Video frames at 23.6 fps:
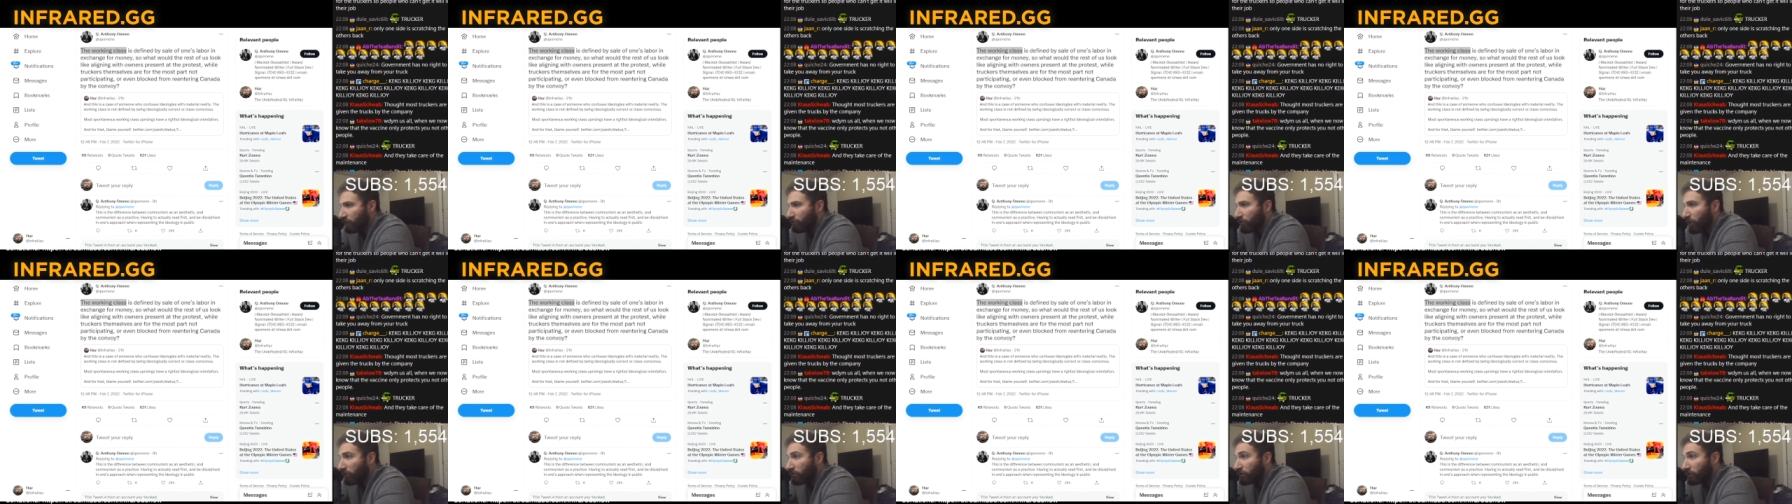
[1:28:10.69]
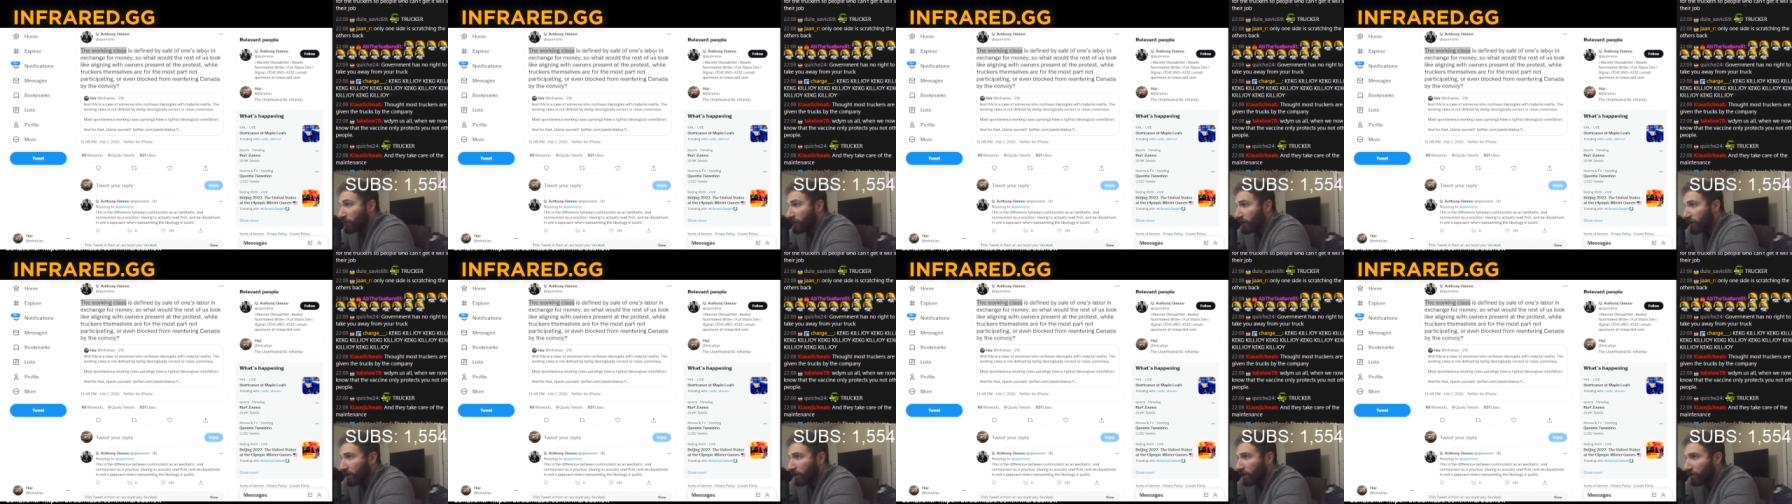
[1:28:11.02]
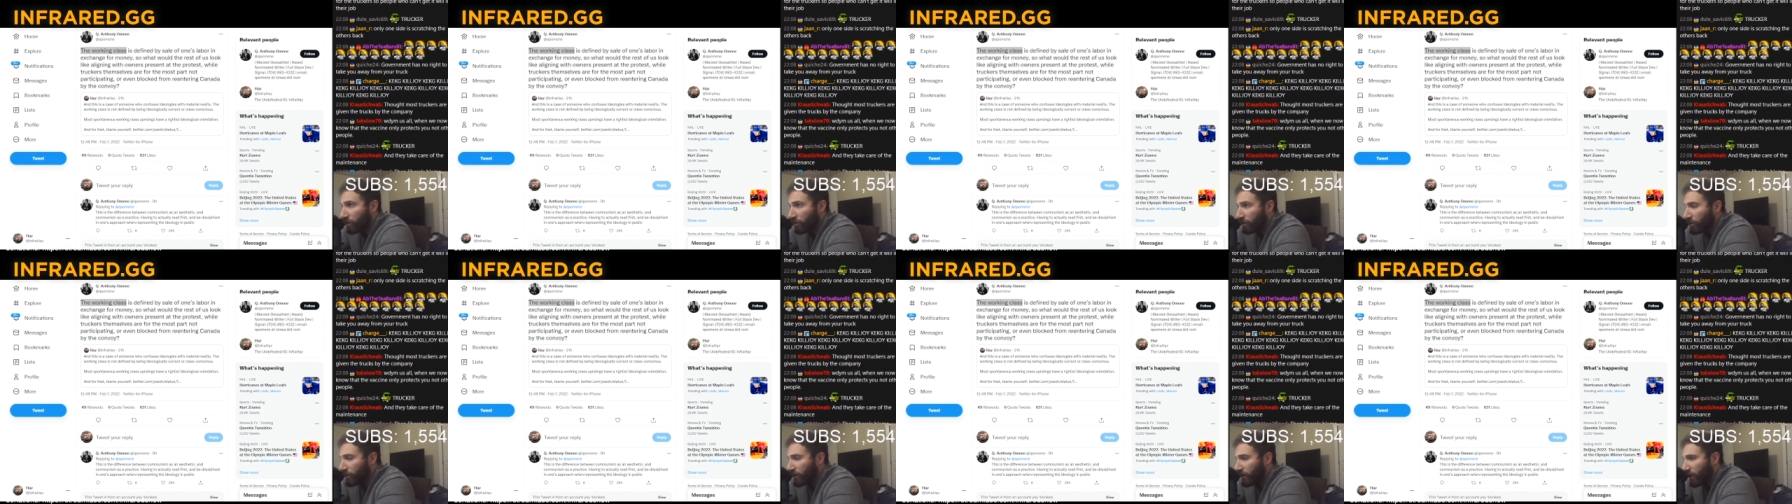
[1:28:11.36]
public
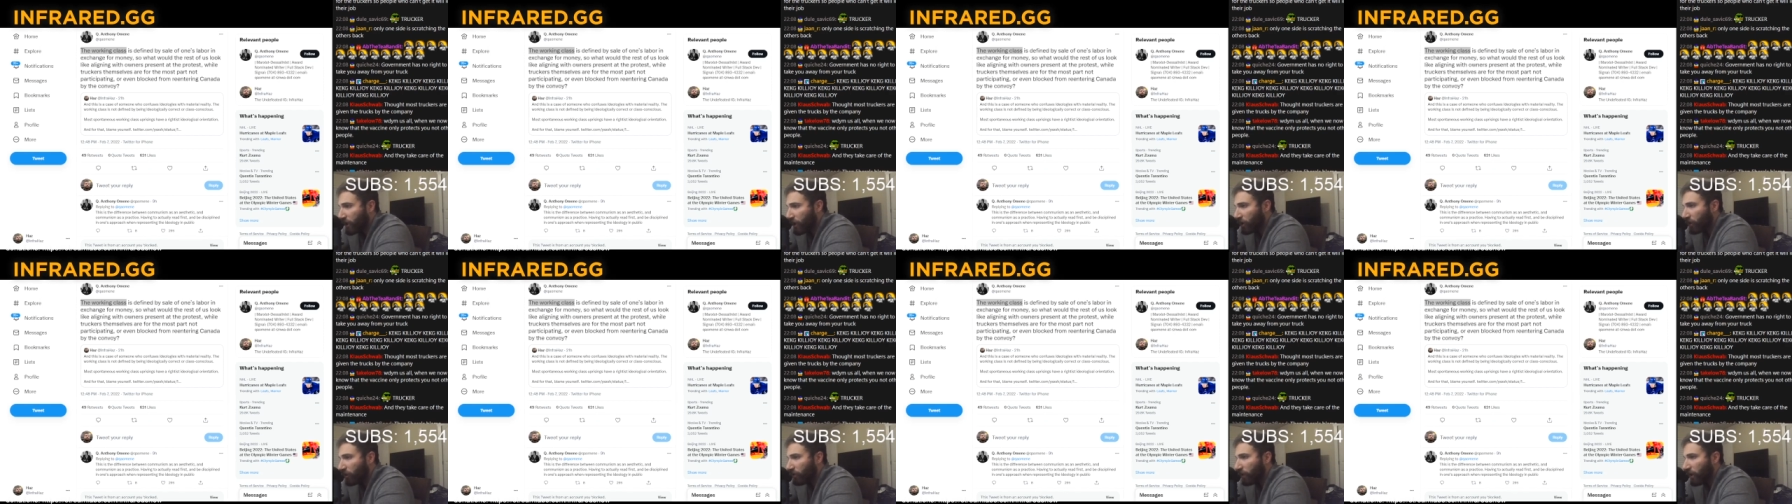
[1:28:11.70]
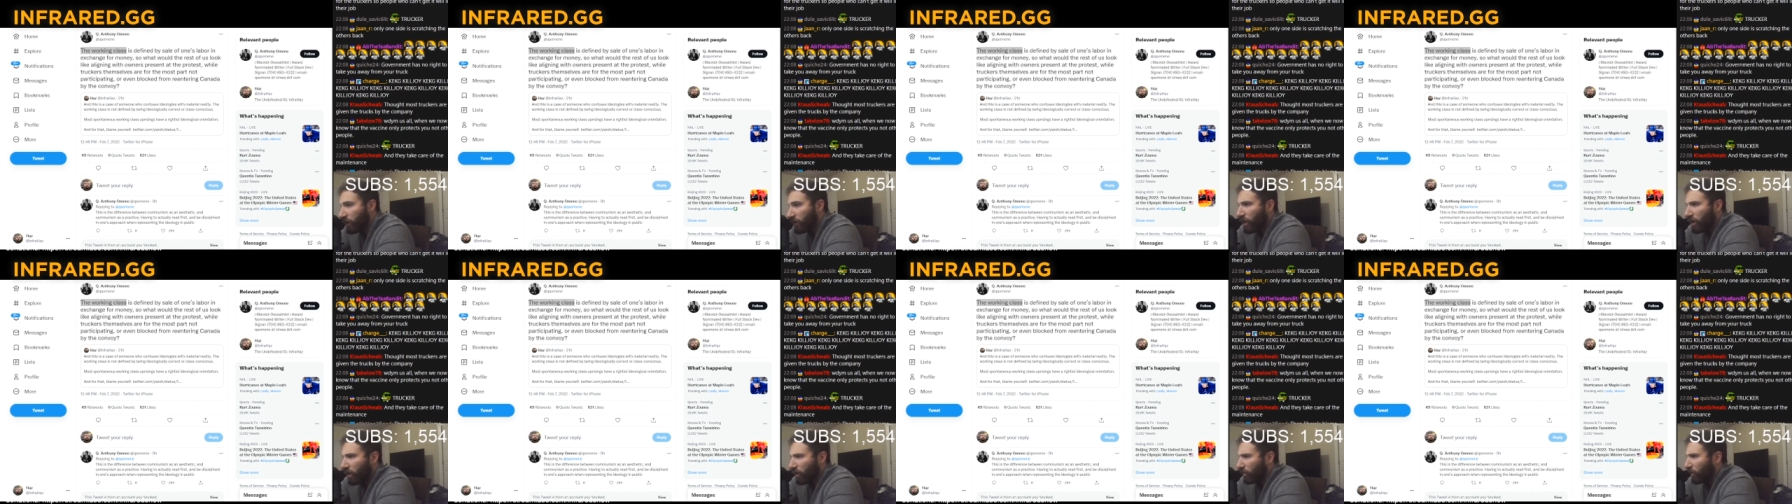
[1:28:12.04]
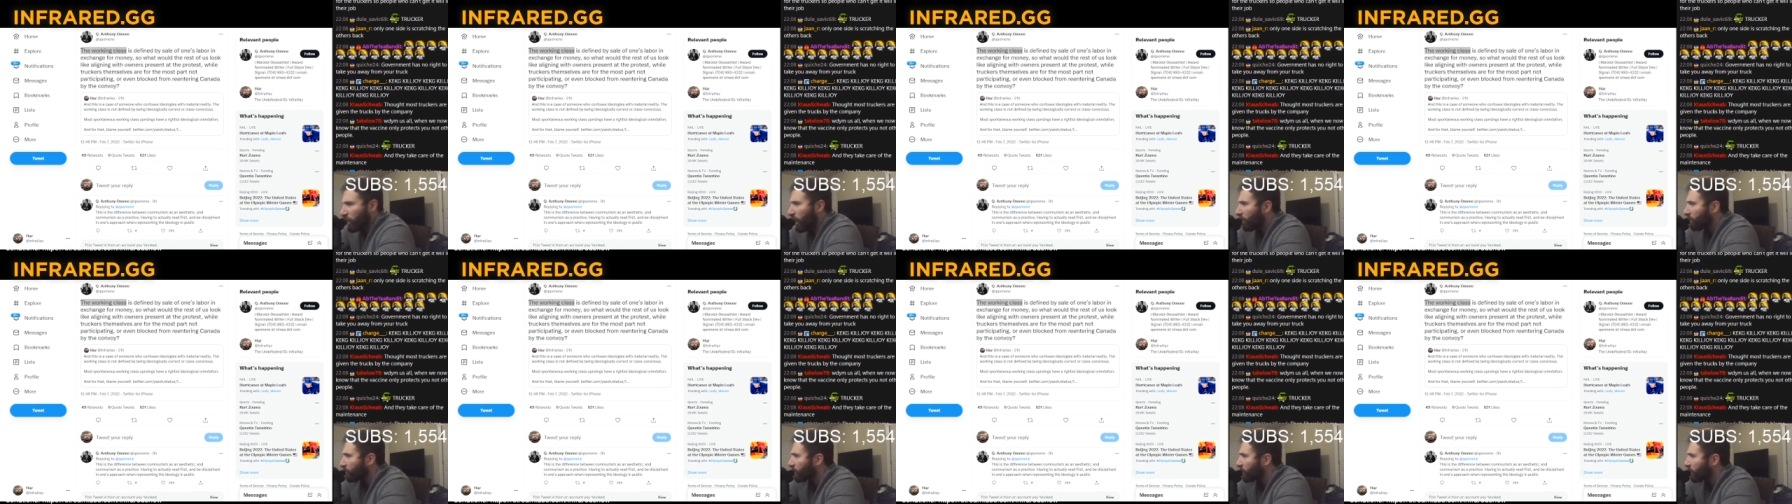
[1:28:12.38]
health and care about our
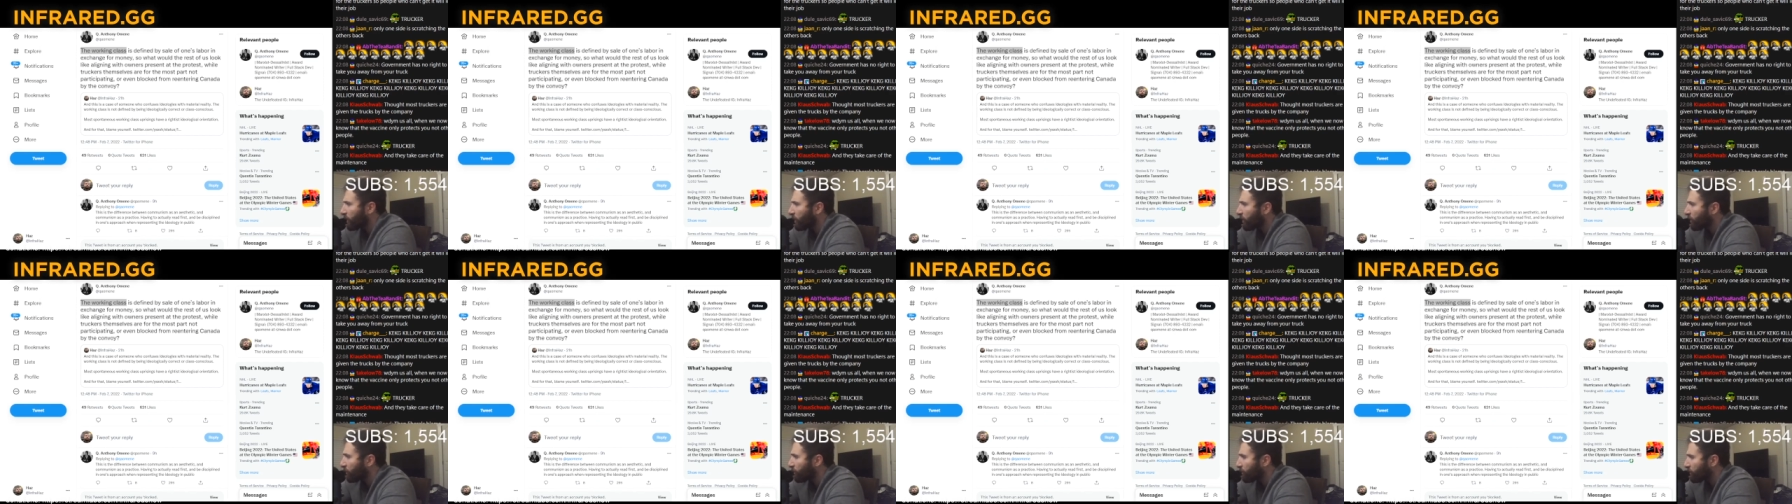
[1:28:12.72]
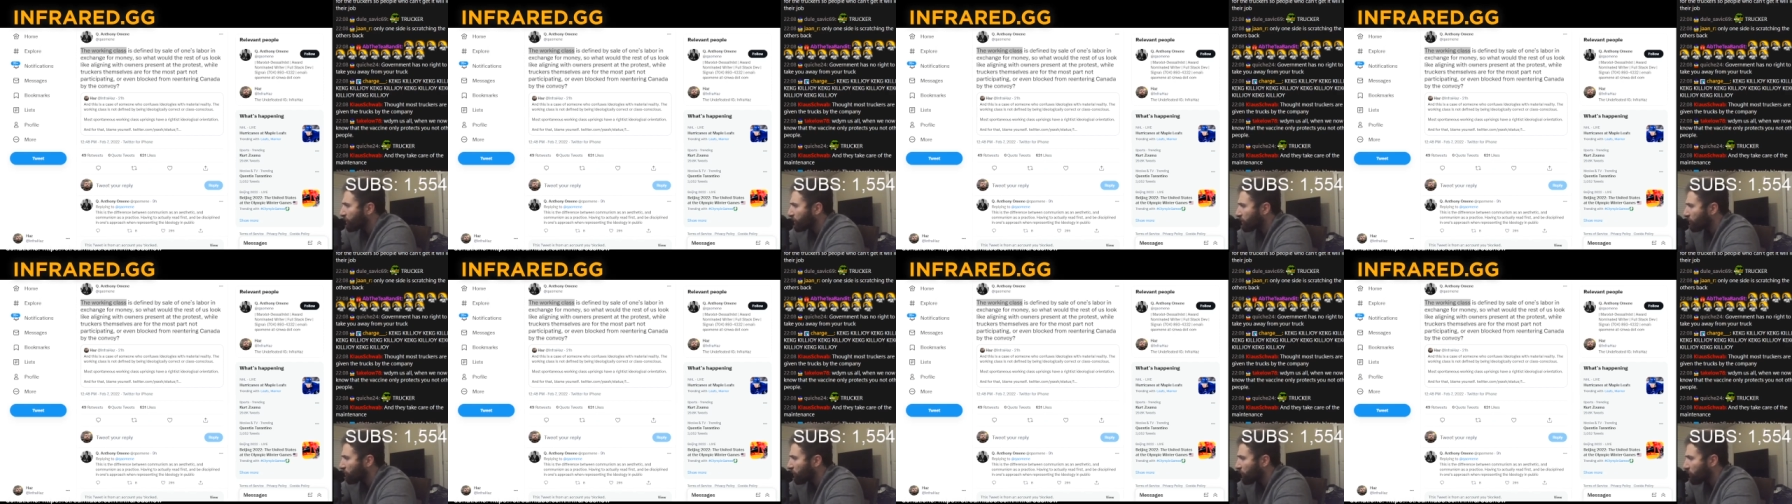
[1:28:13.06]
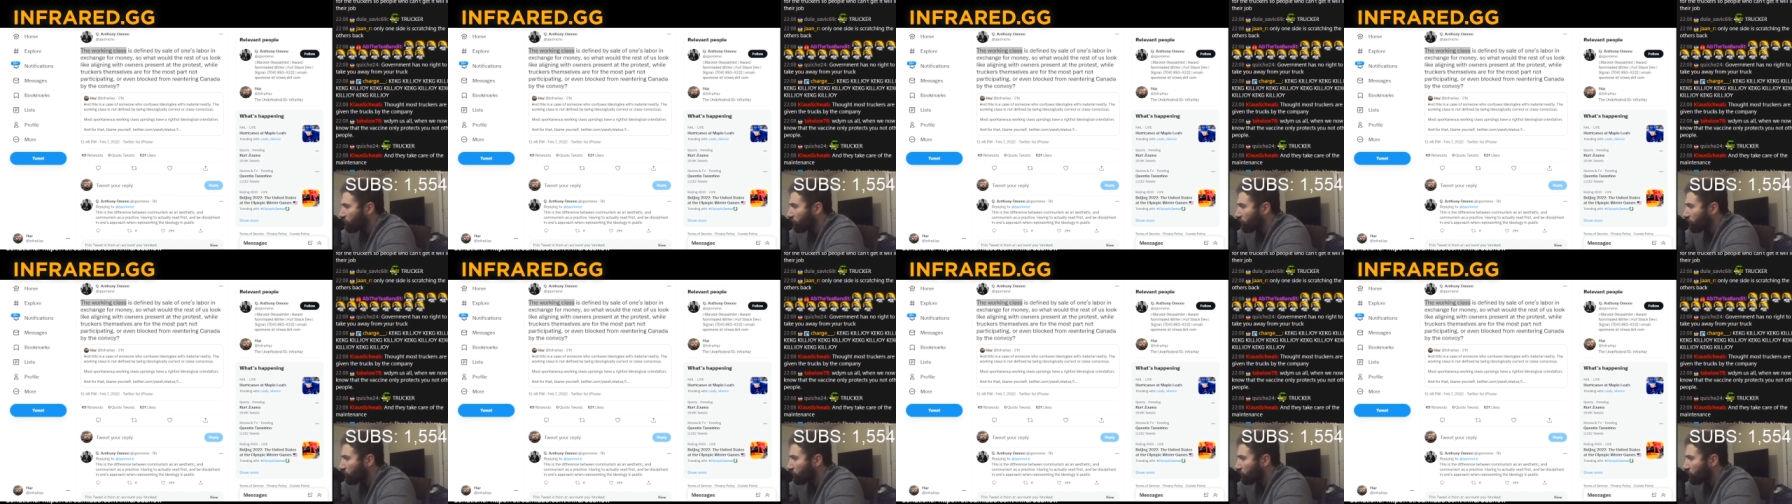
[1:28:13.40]
common health and, and